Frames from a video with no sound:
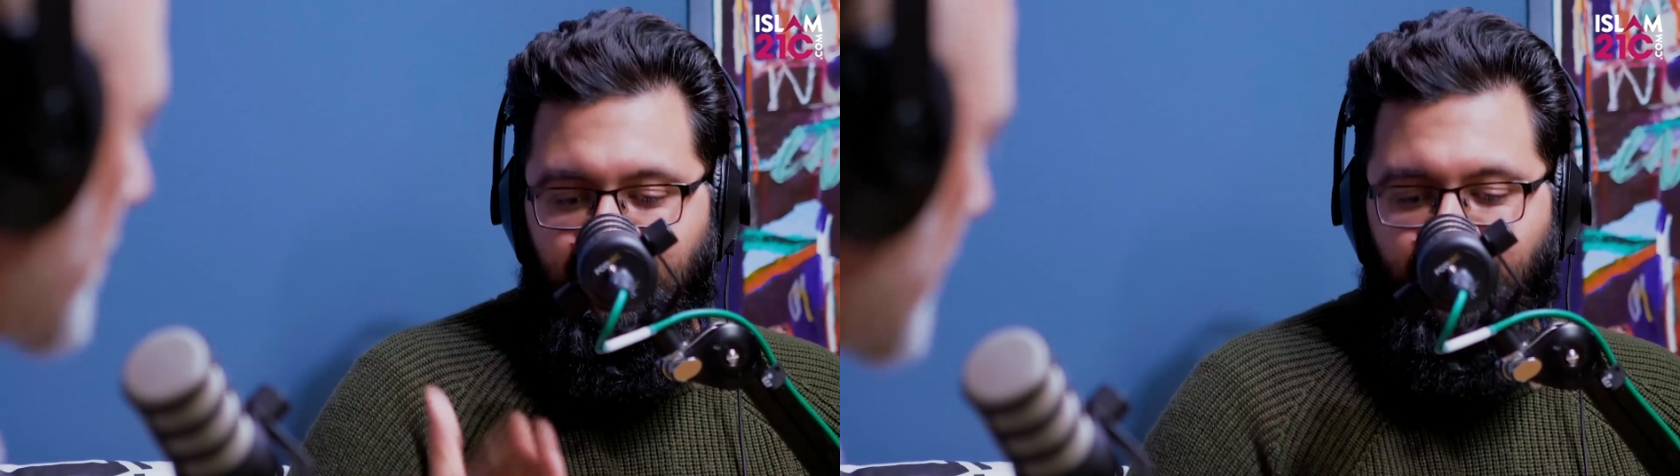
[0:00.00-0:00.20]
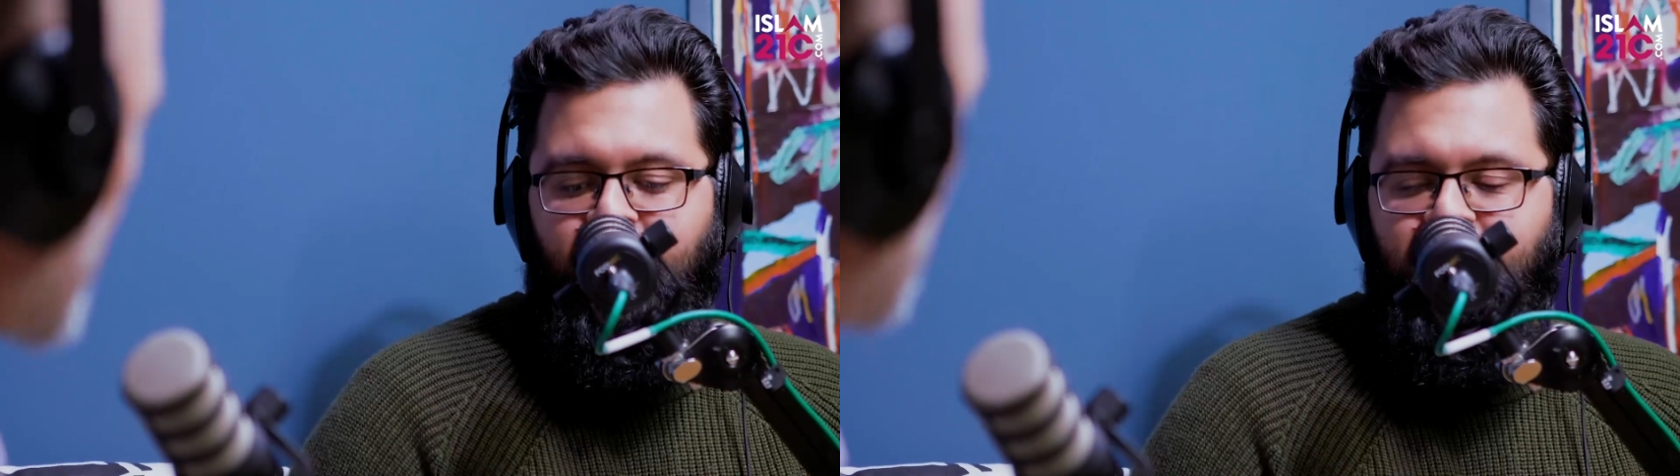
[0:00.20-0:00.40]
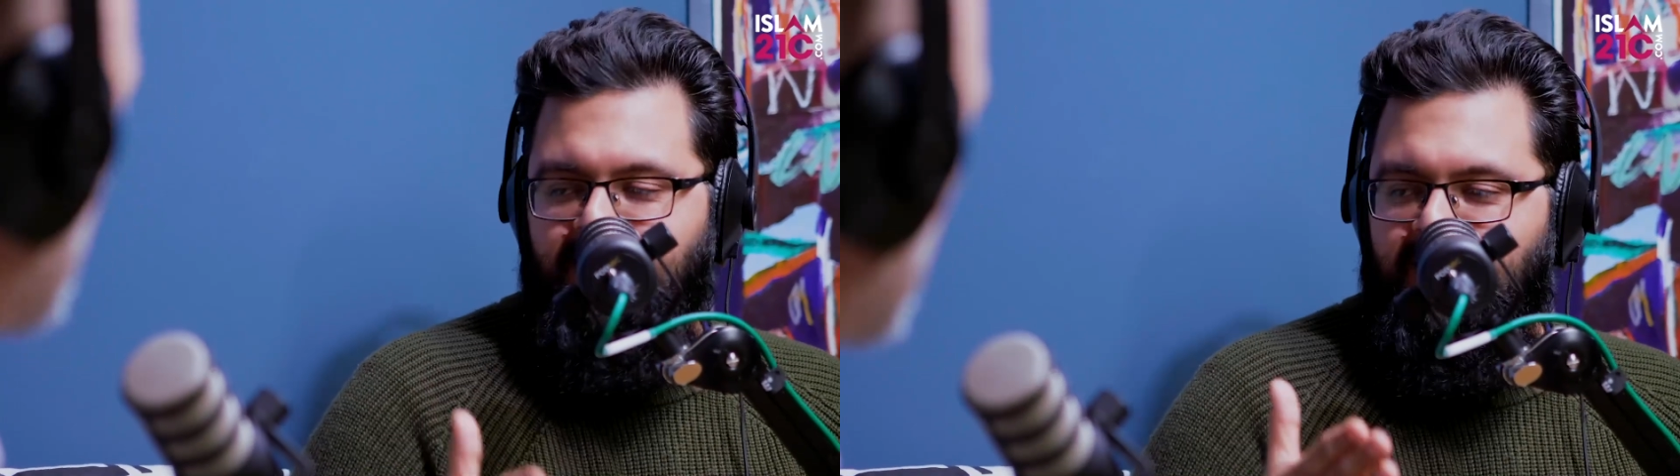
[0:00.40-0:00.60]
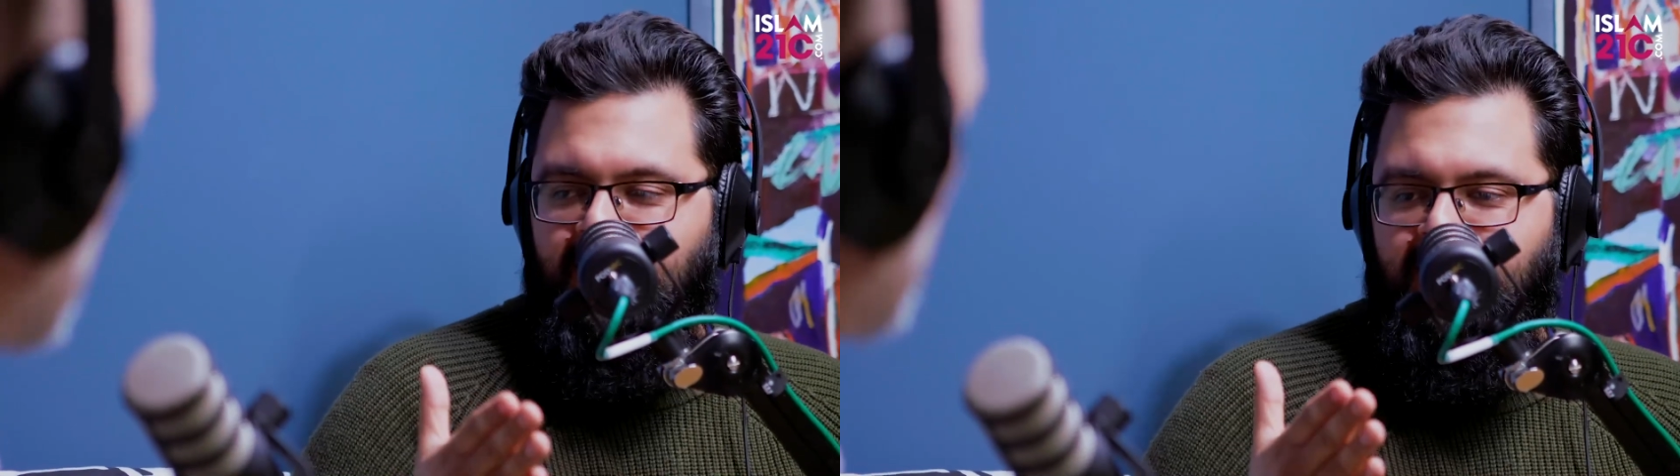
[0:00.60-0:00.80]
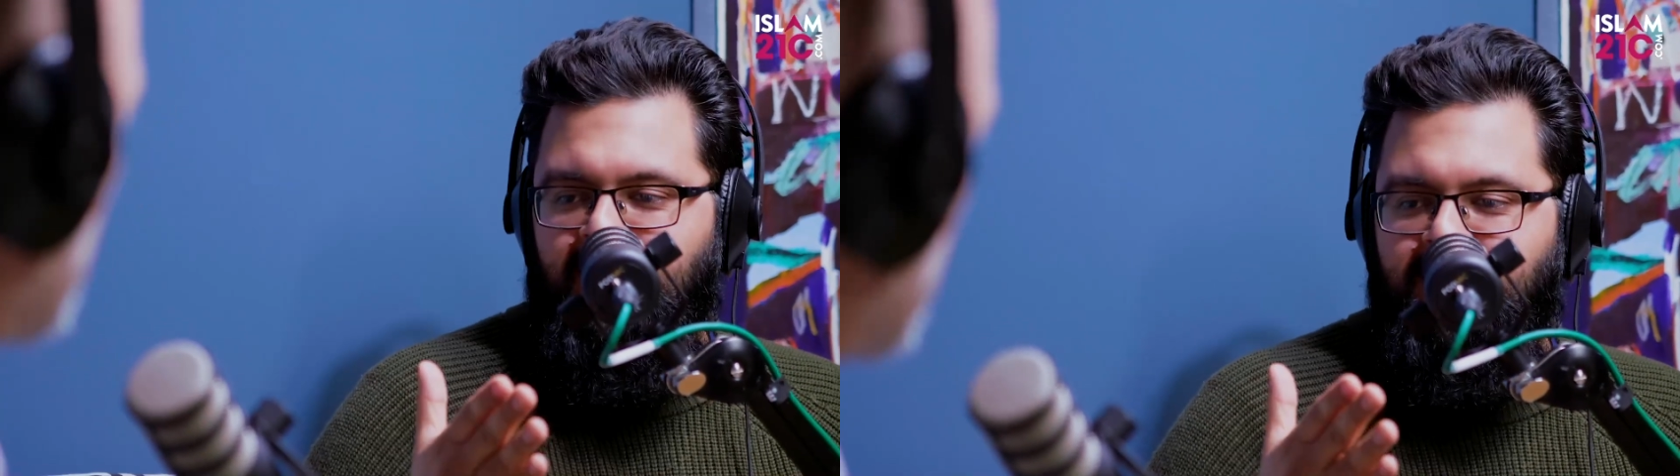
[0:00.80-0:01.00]
If
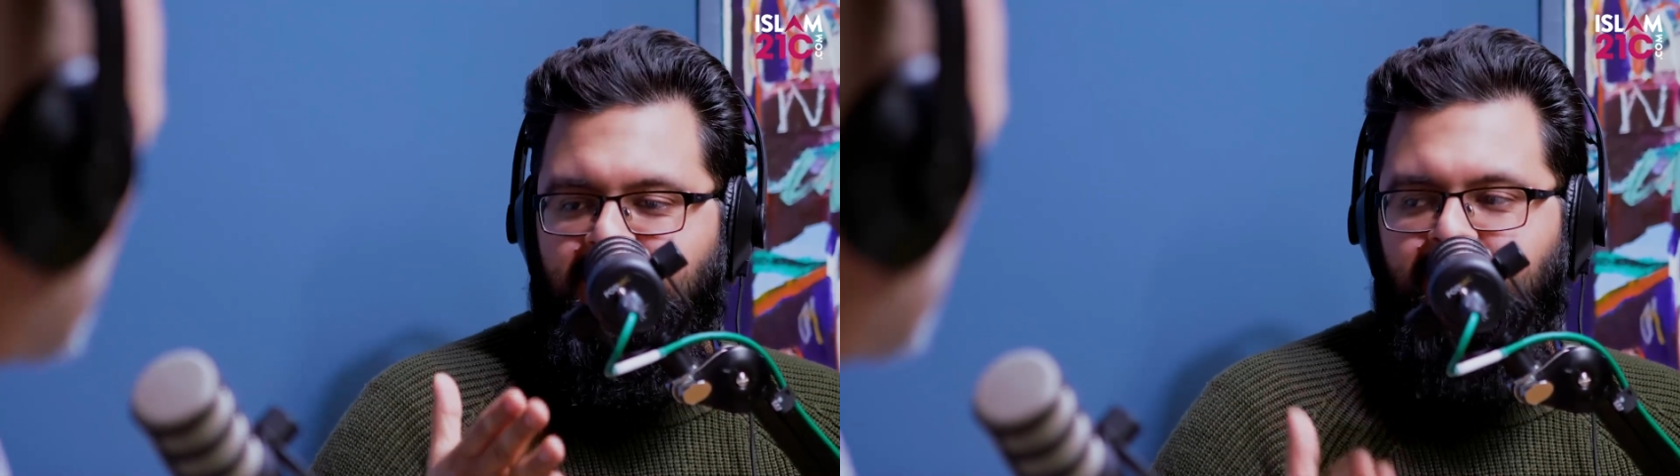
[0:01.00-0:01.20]
it's